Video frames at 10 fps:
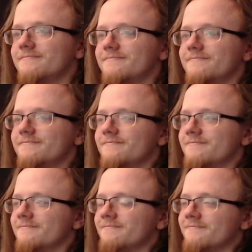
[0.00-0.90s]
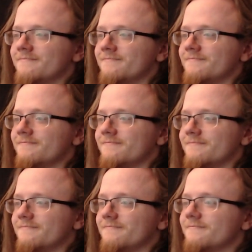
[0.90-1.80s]

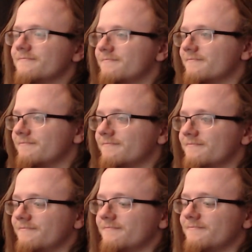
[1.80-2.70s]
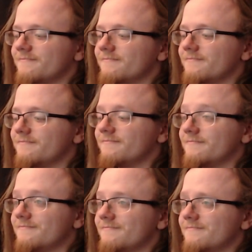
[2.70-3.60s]

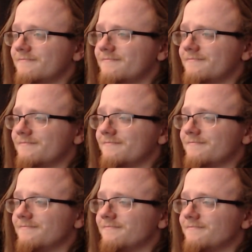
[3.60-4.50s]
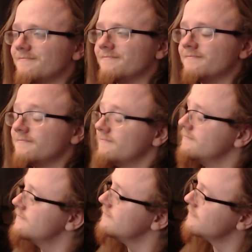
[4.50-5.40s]

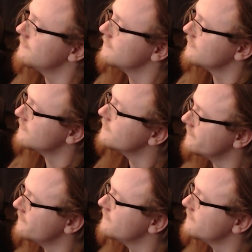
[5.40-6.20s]
[no speech]